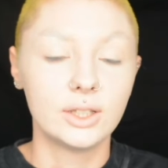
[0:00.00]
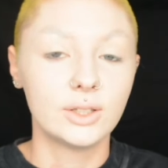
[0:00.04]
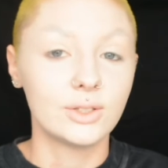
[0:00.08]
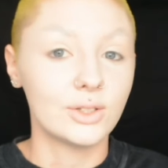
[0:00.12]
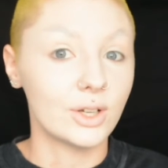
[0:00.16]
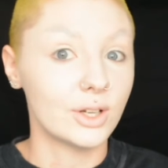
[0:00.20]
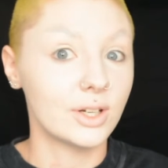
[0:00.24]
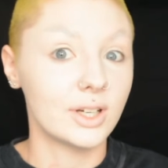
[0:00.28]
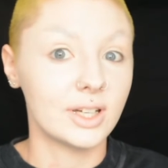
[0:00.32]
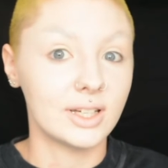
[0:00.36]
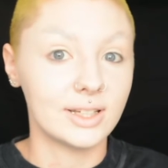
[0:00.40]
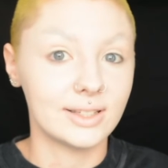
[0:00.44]

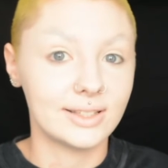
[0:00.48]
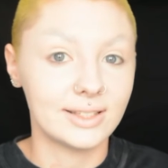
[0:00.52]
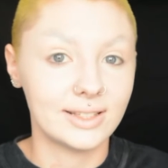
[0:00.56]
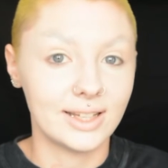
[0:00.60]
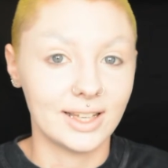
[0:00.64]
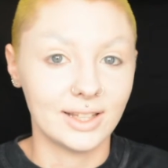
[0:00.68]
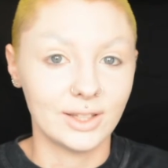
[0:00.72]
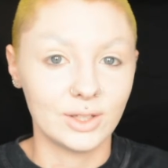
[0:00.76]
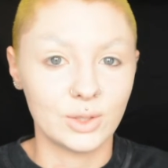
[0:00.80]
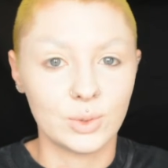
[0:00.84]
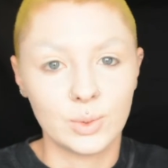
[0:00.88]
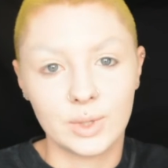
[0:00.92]
don't
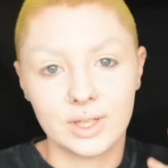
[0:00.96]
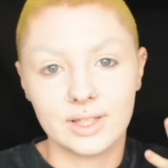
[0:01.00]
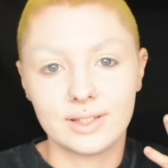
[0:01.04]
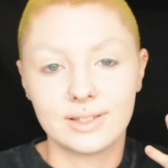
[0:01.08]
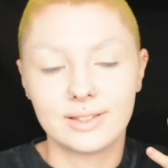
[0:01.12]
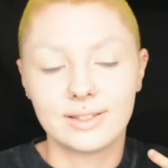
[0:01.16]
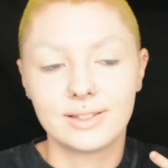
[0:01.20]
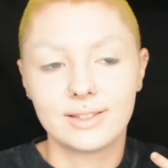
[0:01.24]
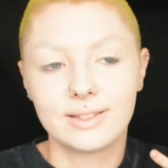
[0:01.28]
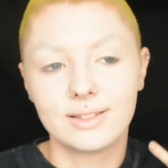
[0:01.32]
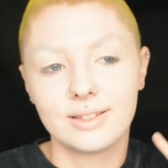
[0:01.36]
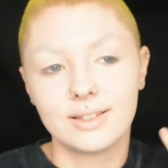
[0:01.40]
understand the
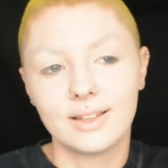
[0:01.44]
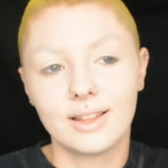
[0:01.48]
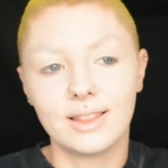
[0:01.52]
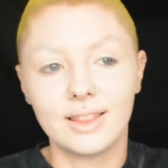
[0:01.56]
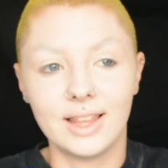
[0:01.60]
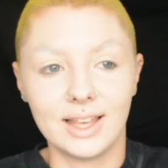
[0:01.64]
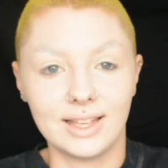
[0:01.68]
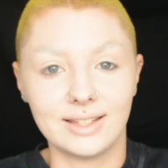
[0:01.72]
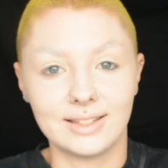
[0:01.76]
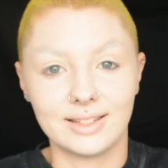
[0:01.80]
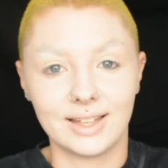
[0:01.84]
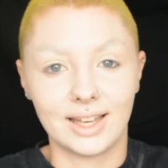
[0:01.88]
twists,
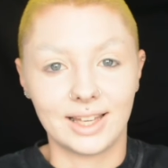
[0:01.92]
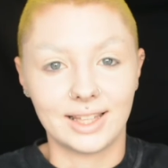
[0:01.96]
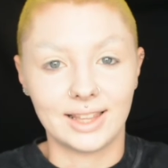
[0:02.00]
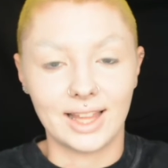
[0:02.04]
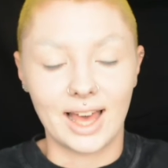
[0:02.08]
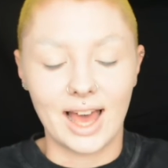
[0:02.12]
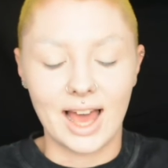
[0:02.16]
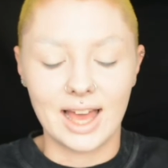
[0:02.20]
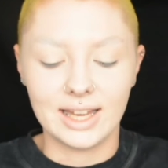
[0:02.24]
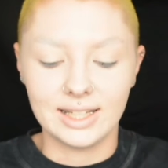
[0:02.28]
things like that.